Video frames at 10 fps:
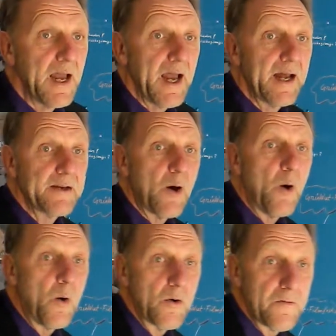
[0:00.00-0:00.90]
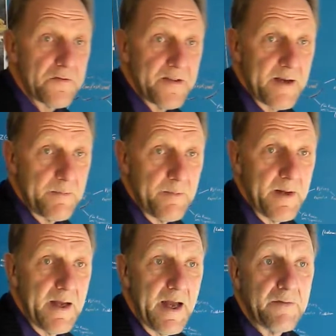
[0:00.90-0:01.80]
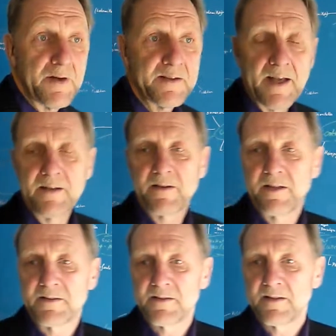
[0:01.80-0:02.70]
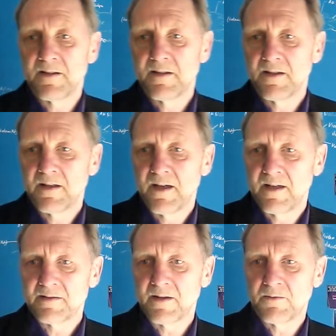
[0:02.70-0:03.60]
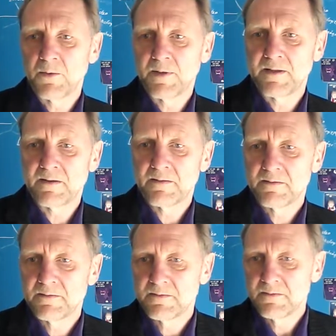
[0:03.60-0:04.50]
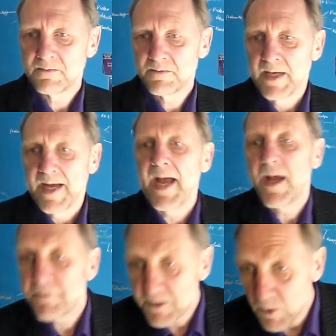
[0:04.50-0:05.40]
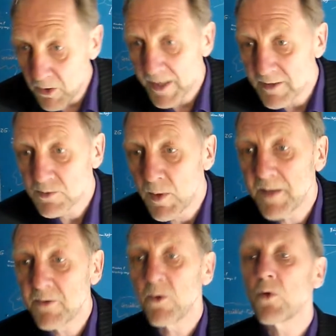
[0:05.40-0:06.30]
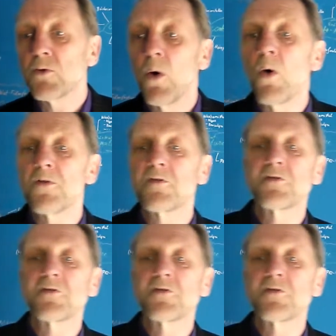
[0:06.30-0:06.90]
and all of them have a dentist as a woman. Everyone has one, not all the